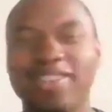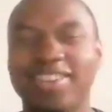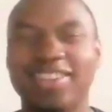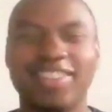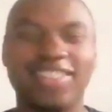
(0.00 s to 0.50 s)

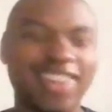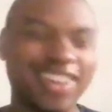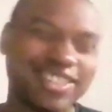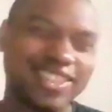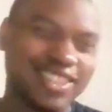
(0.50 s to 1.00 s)
But
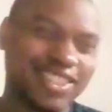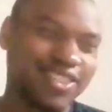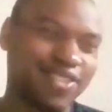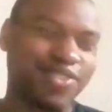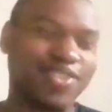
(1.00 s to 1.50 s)
that's it
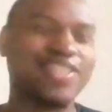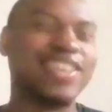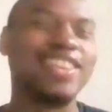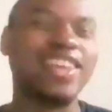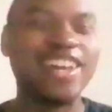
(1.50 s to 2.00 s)
from
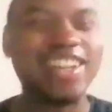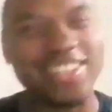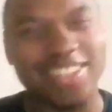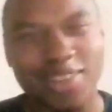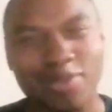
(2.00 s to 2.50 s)
the
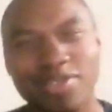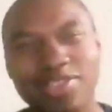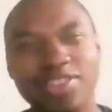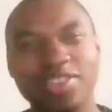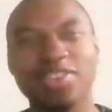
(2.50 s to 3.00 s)
latest
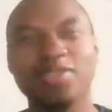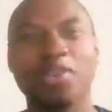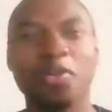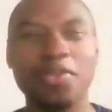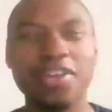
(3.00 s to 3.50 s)
episode of
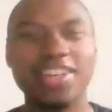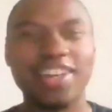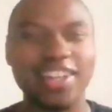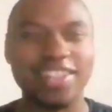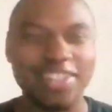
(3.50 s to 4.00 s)
A
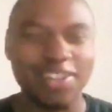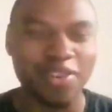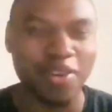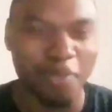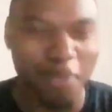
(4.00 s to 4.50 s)
Weekend to
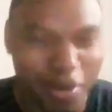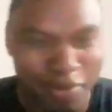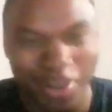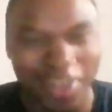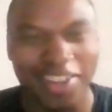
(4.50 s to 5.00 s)

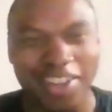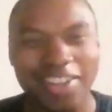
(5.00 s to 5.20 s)
Remember.